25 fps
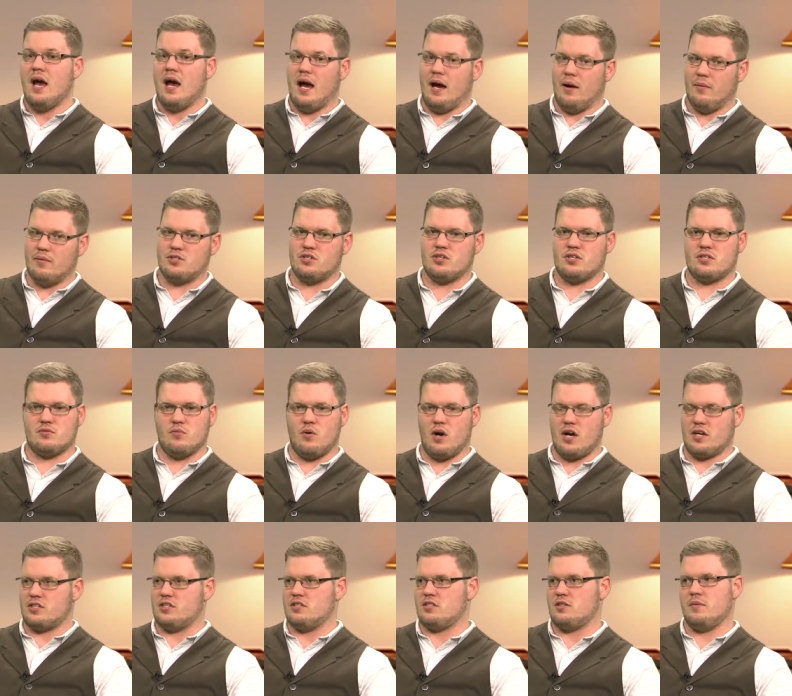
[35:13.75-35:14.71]
I was just
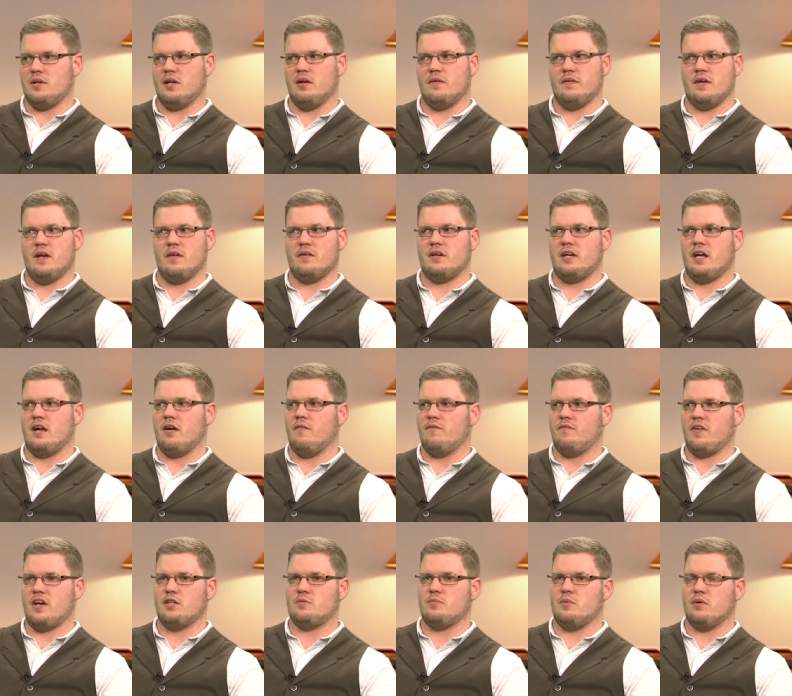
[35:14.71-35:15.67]
watching somebody on the other day on
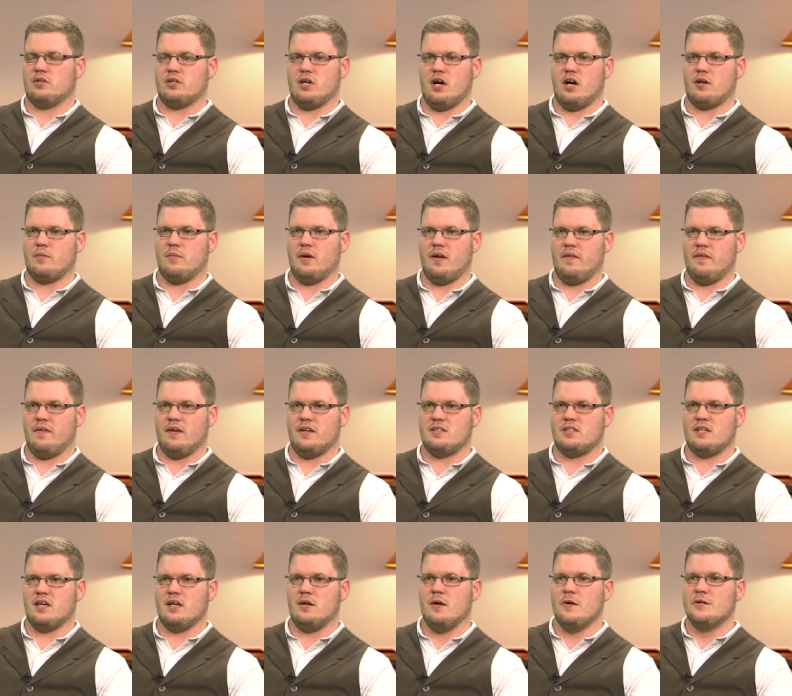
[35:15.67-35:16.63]
Facebook talking about it. They
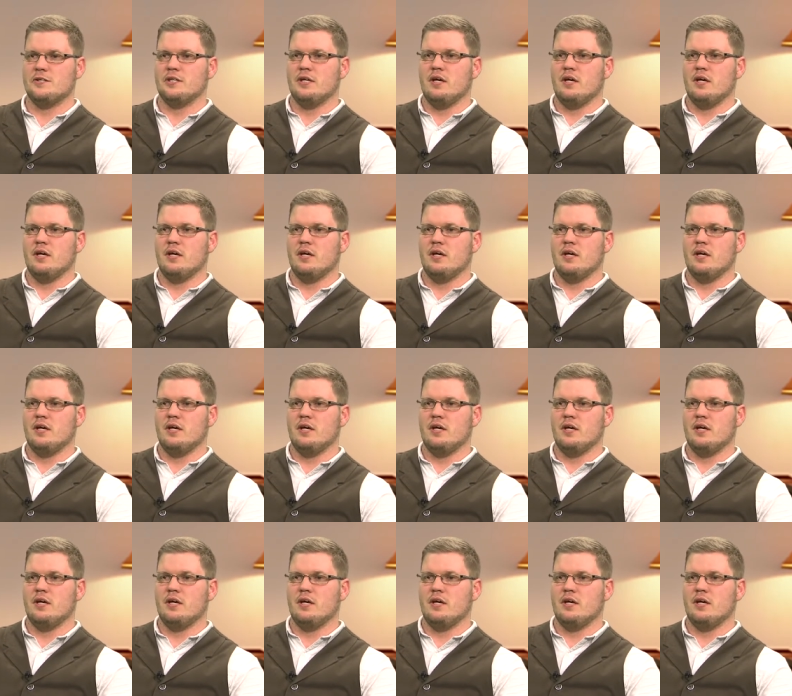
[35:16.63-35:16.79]
said,